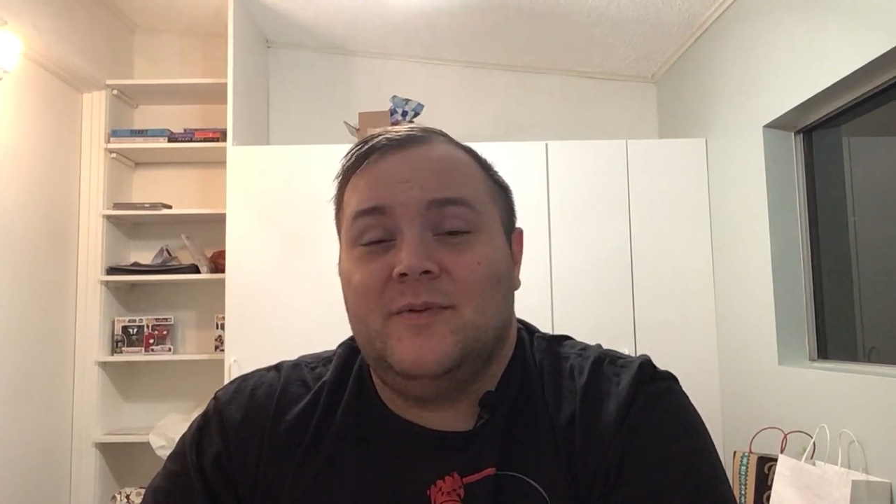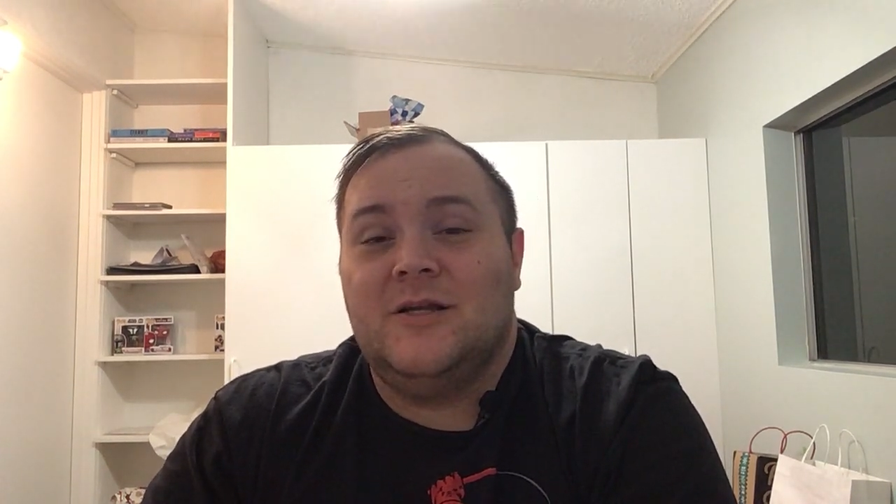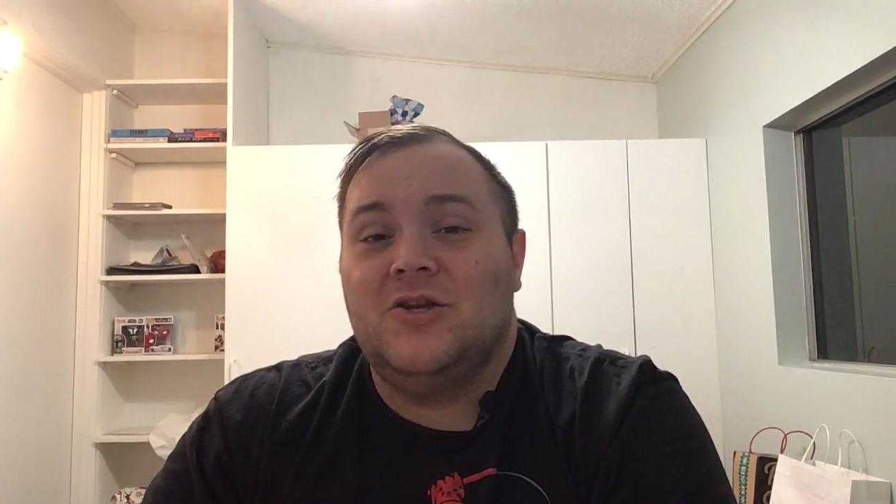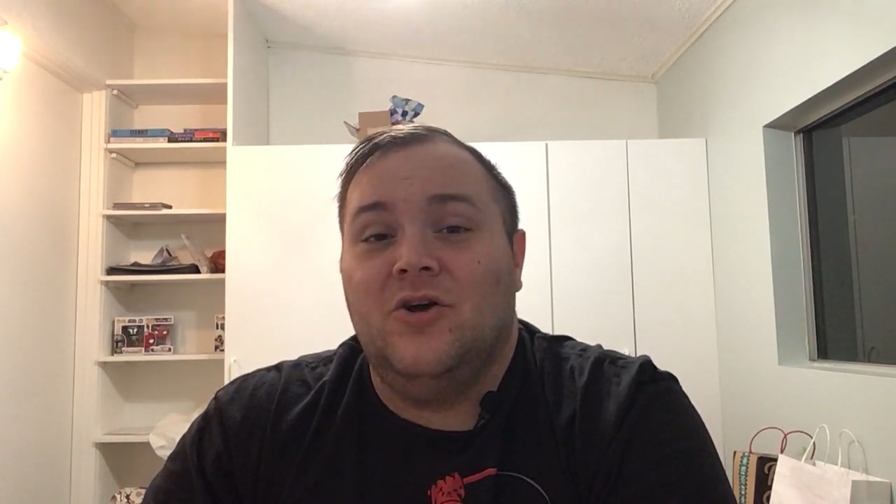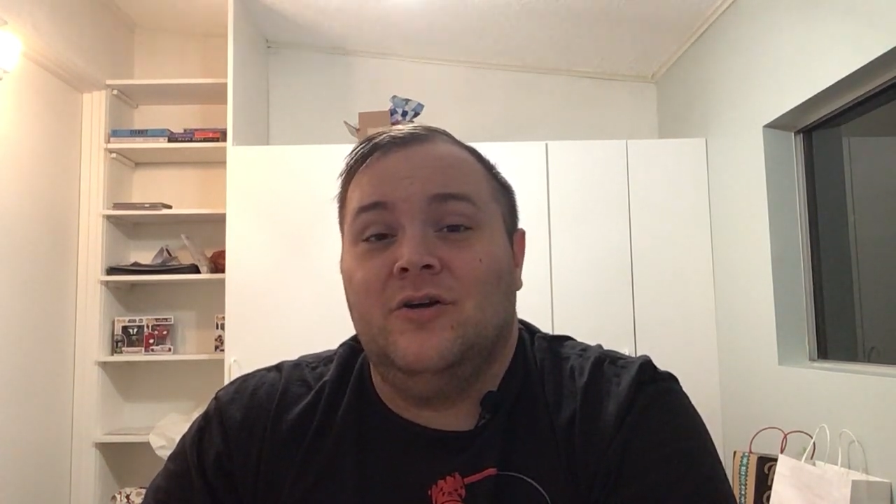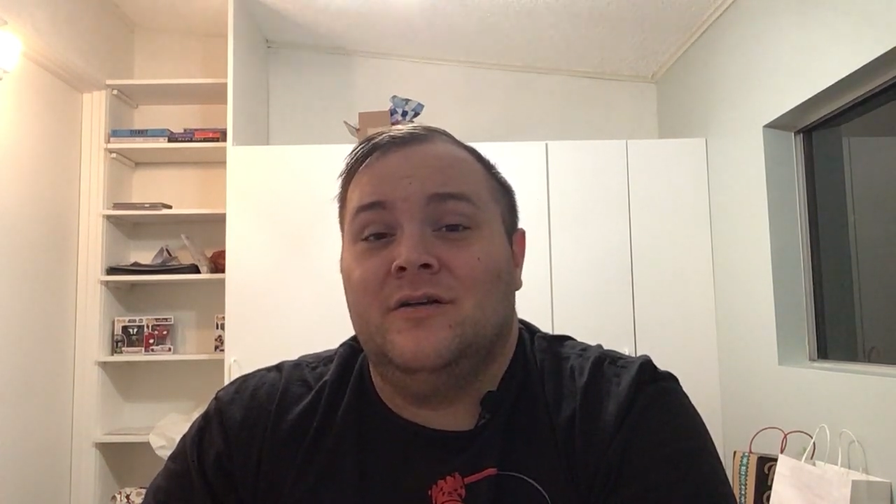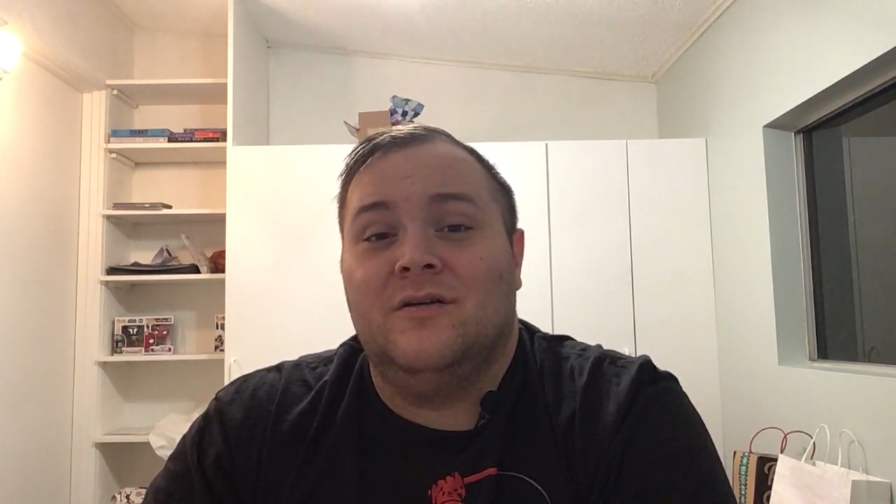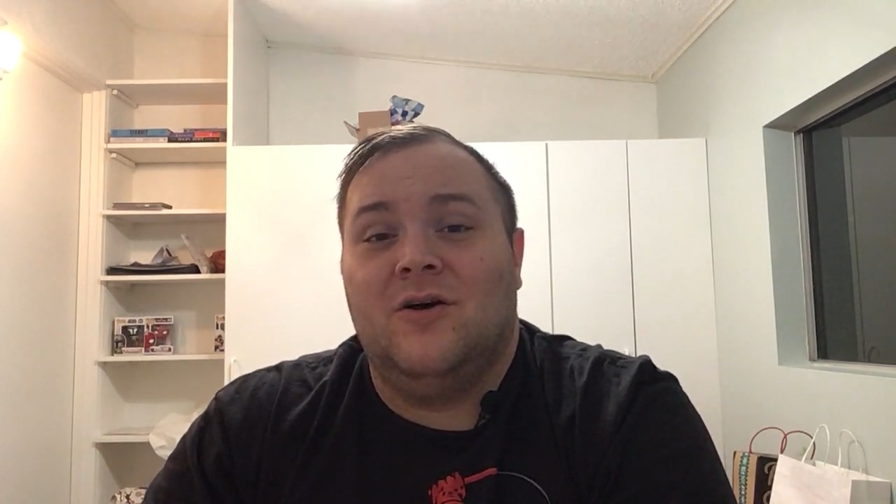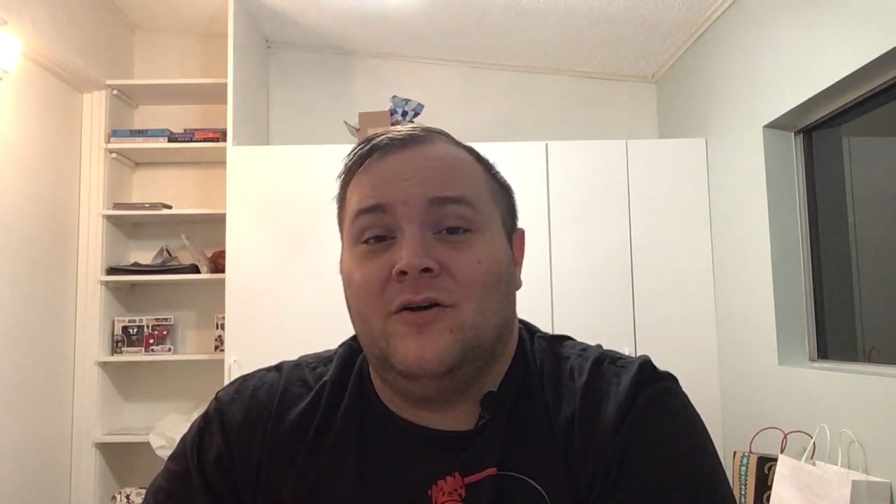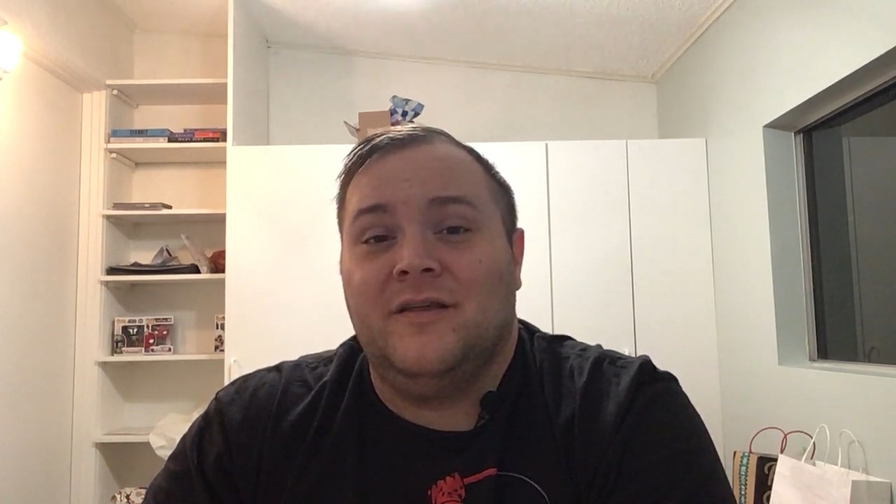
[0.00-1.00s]
been
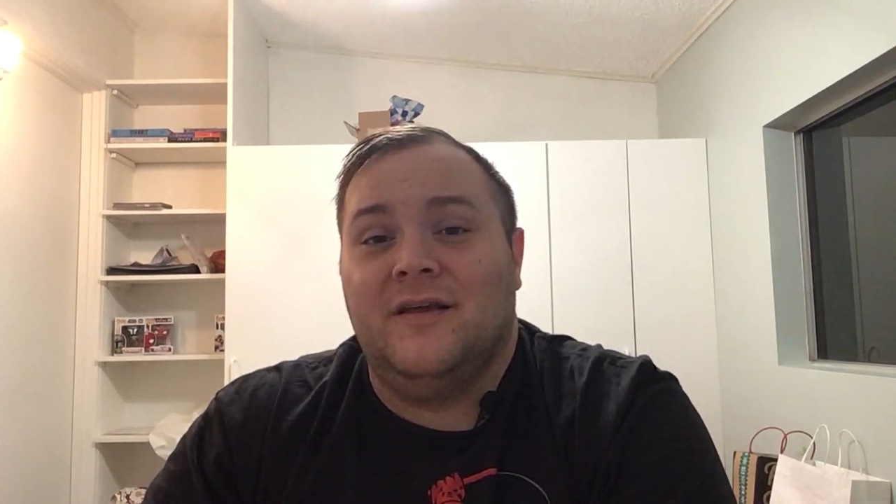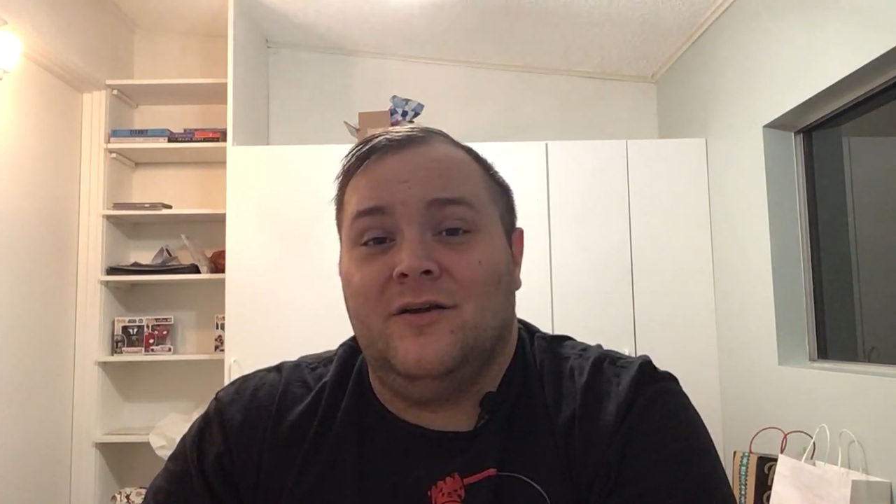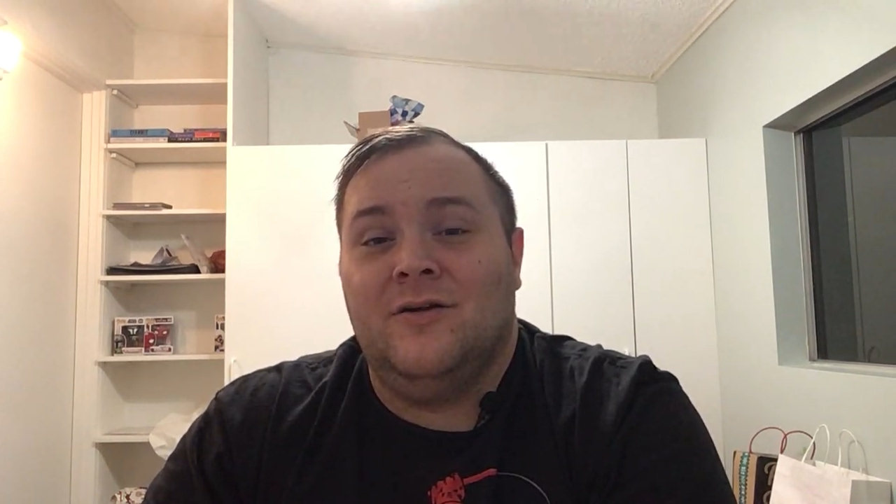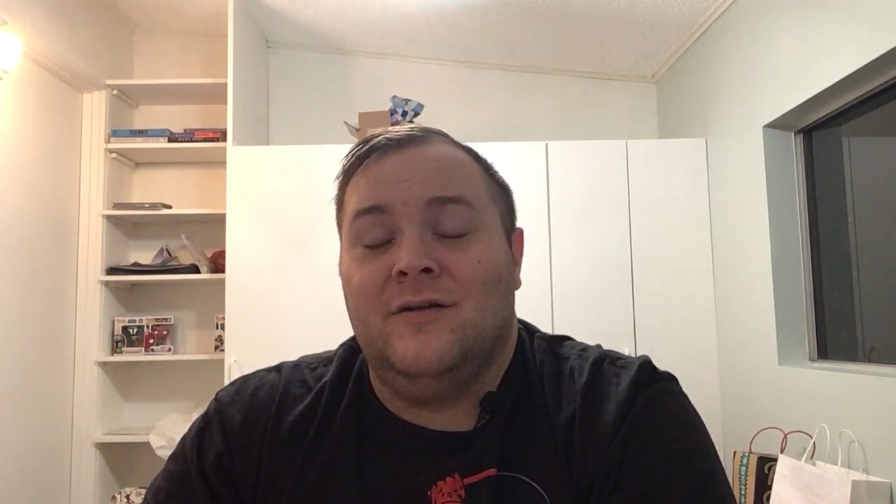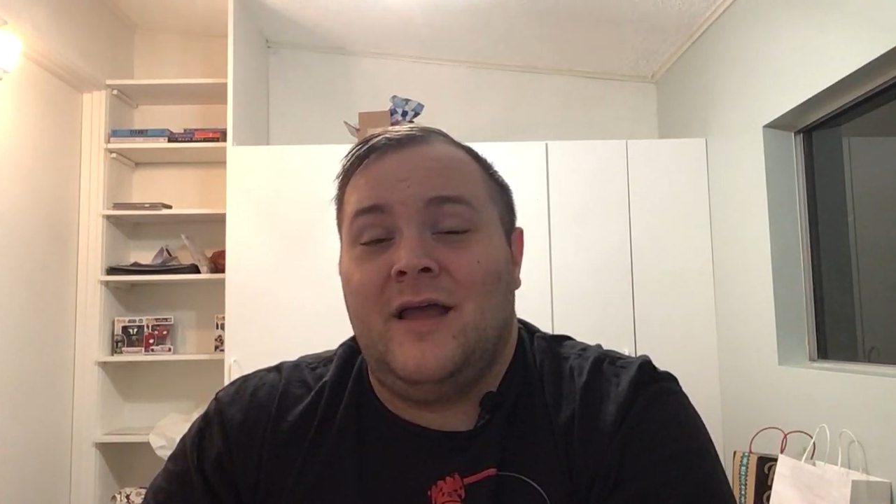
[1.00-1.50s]
good all year.